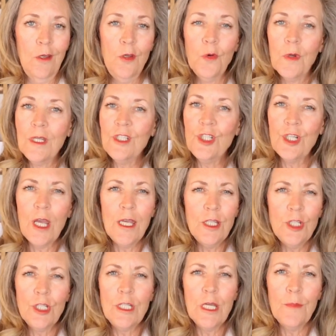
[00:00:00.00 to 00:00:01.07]
you can
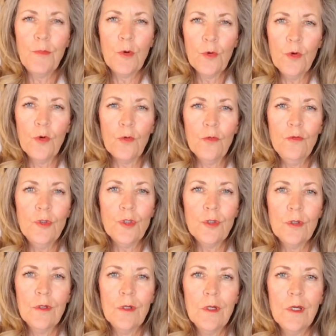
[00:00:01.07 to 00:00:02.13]
change deep
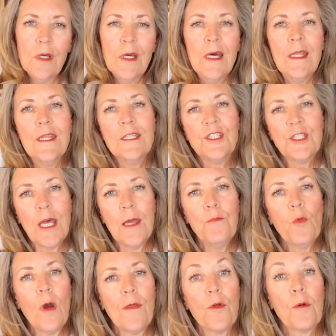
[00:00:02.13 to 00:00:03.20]
grooves the
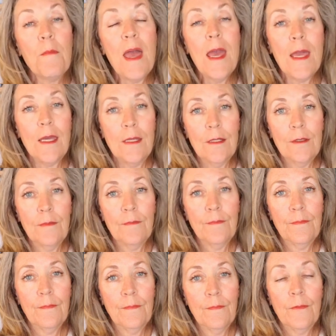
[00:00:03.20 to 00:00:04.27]
same way they're made,
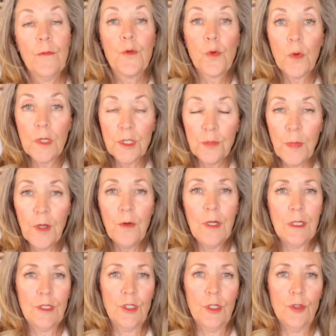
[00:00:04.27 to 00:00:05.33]
through
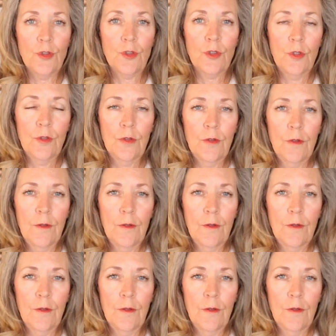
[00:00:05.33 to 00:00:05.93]
experiences.